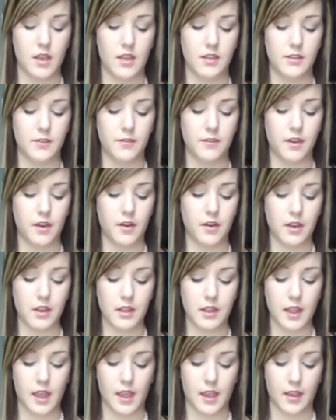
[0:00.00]
It's
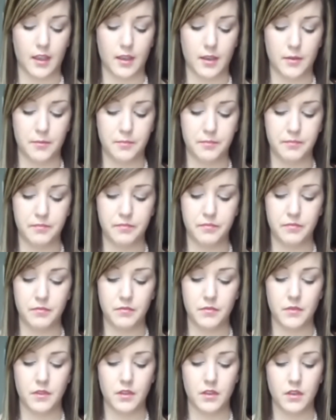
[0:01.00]
very, like,
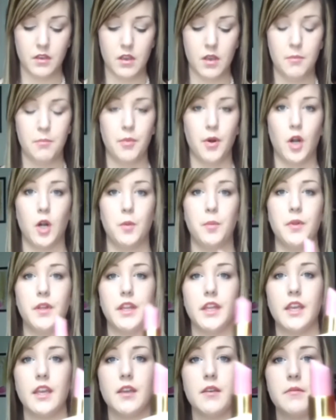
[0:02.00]

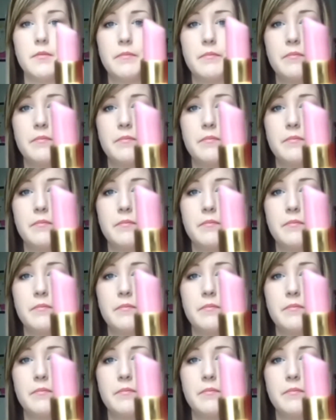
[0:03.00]
purpley,